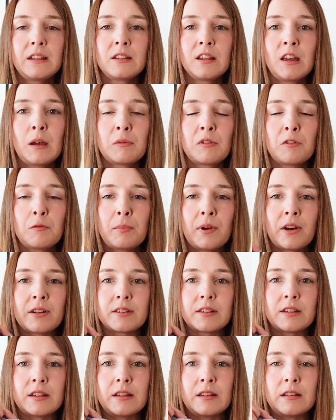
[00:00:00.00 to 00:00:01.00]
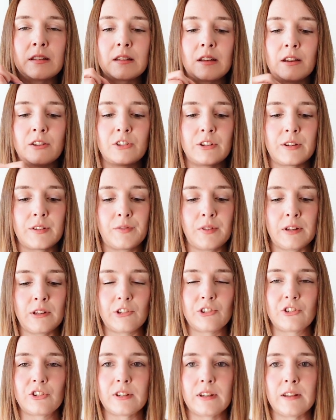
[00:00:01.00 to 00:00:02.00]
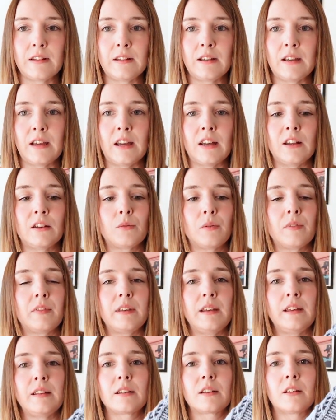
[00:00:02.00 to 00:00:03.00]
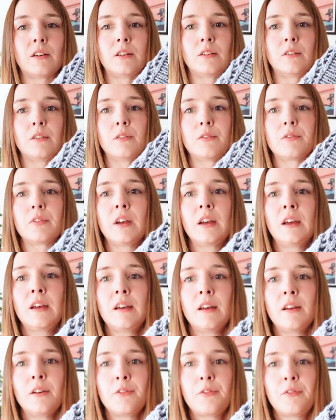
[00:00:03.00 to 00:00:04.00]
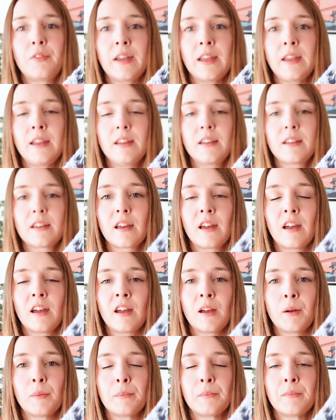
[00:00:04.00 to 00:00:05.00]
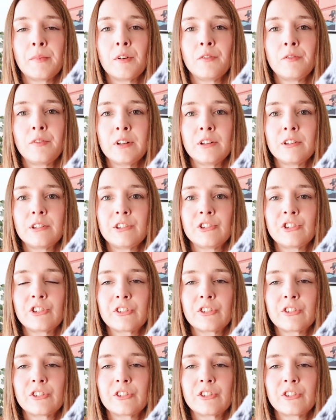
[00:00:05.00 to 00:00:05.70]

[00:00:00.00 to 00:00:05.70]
In terms of buttons, I just finished in the end with these kind of fake um, vintage